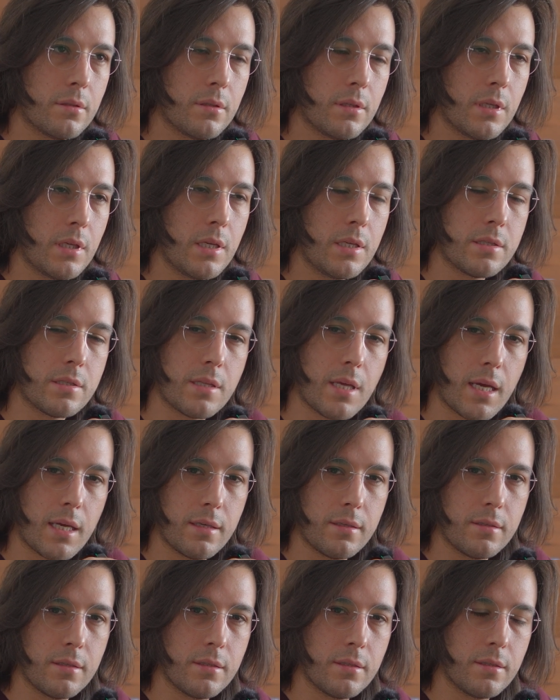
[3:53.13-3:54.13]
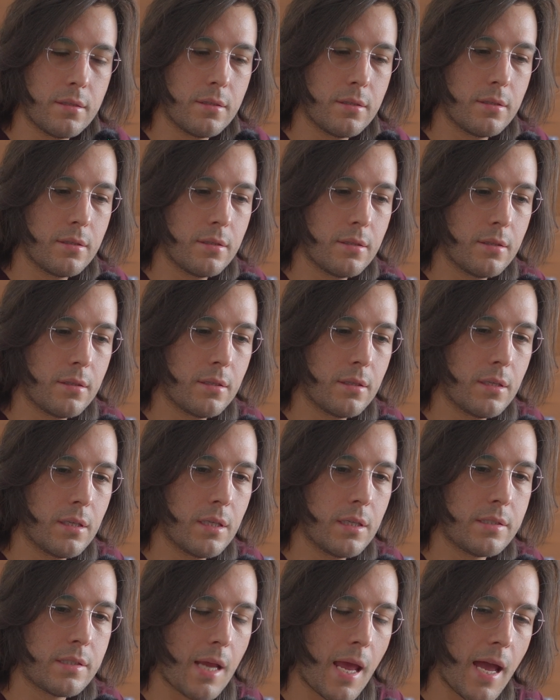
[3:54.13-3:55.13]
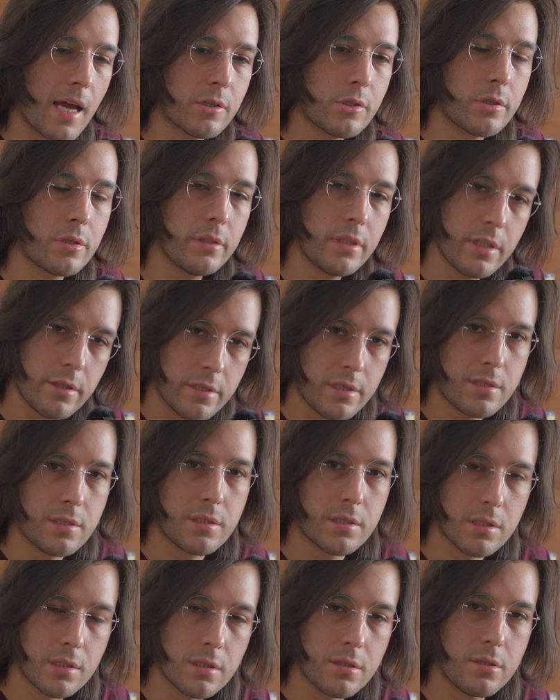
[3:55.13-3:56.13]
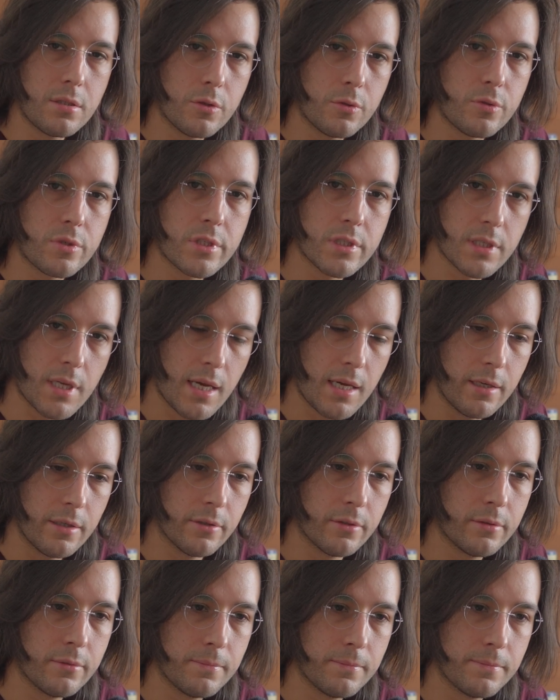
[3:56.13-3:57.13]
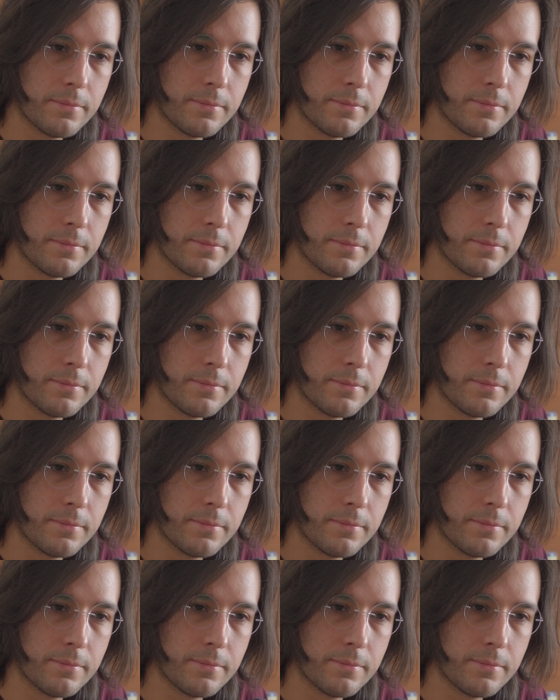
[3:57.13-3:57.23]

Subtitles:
is that it's actually this 6-note scale.